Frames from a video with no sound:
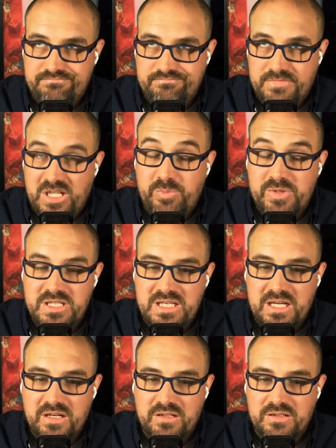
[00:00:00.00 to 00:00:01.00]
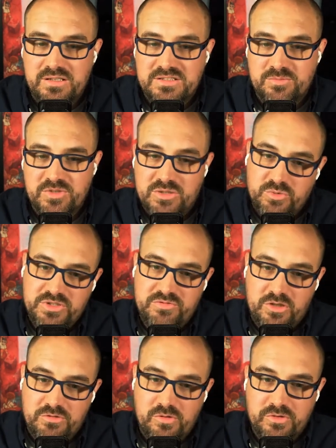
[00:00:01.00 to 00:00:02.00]
up in the air and something that will
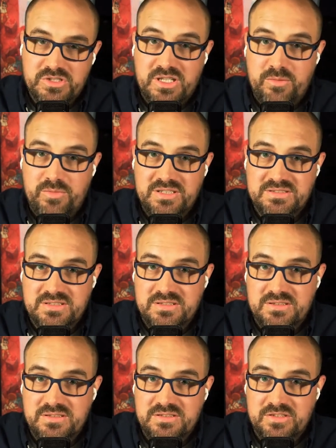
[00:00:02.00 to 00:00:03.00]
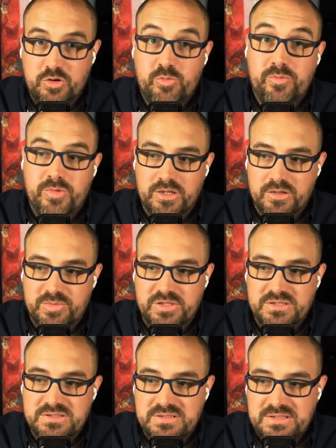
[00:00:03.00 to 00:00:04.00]
evolve over time as an open
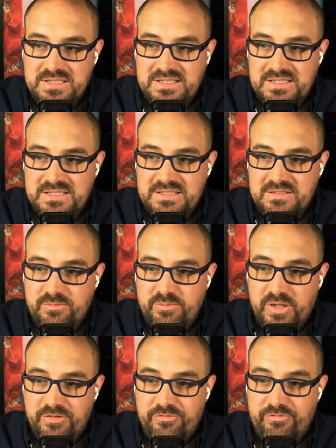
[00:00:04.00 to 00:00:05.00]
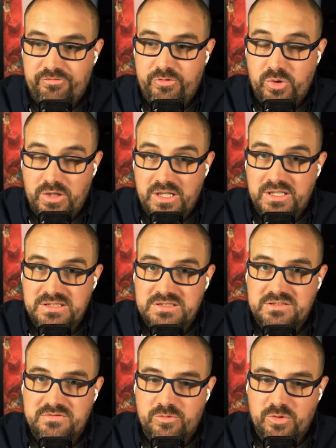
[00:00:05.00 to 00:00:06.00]
marketplace. But for
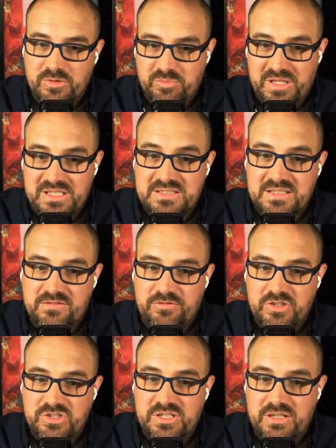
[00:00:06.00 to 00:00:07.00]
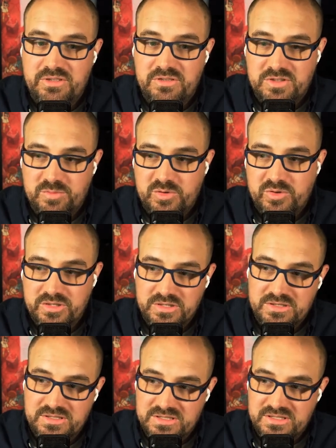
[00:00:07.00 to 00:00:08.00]
us, for the basic functionality of
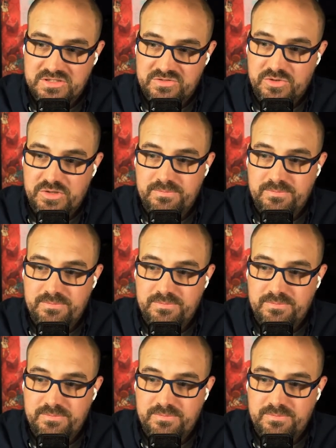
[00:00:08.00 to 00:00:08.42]
Deployer, it is free.